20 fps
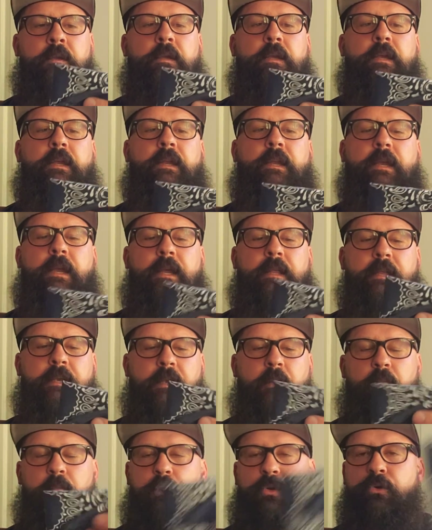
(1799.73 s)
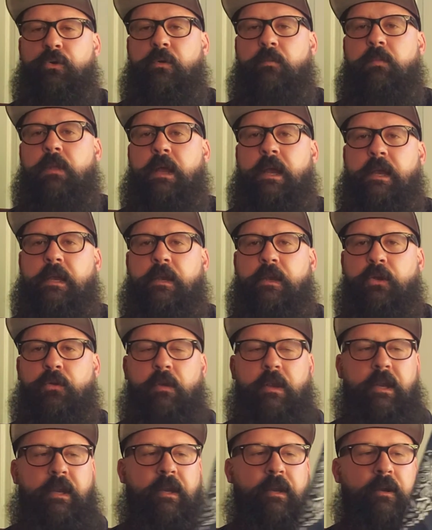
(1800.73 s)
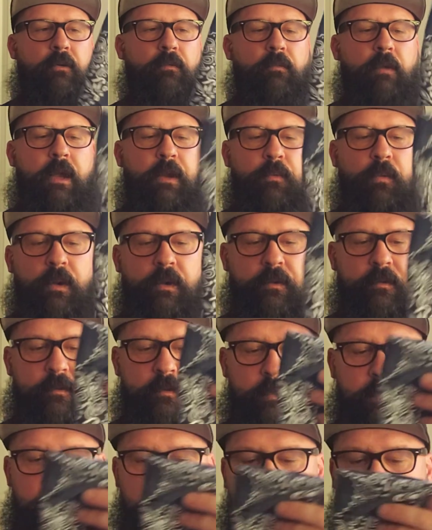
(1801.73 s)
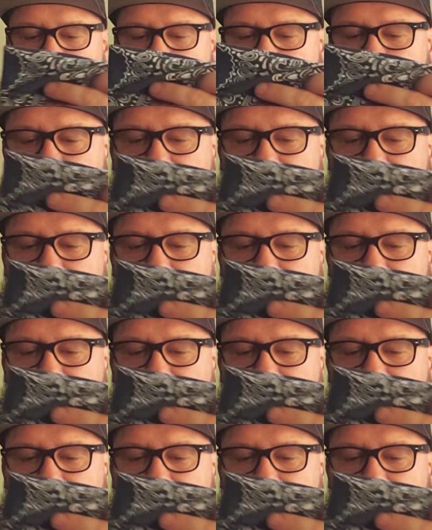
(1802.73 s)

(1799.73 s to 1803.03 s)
And I got like a blue, a black, green, and a red one. And they weren't